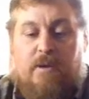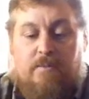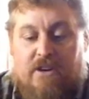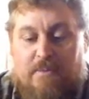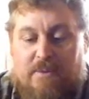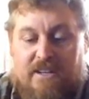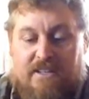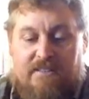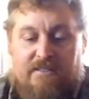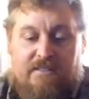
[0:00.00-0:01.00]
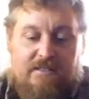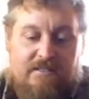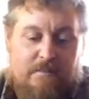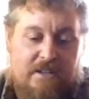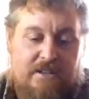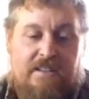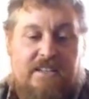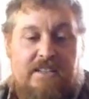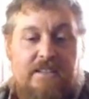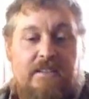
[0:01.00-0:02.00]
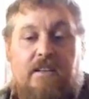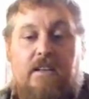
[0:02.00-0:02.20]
me a pretty penny. I'm not gonna lie.